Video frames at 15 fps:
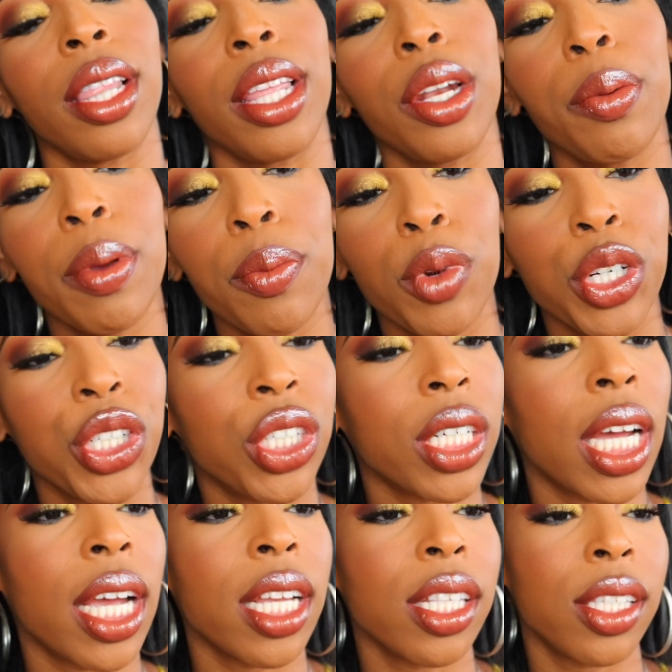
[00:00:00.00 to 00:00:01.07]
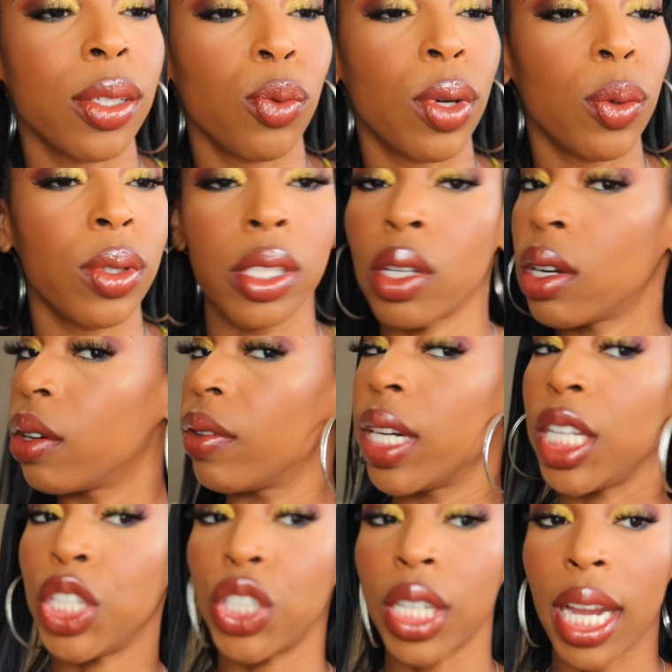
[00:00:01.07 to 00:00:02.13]
little bit more shine to what was
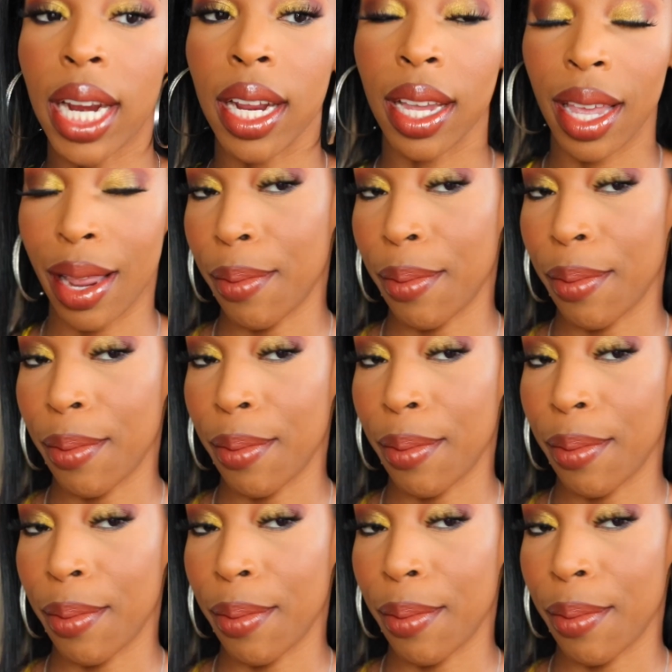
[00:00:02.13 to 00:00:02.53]
already shining in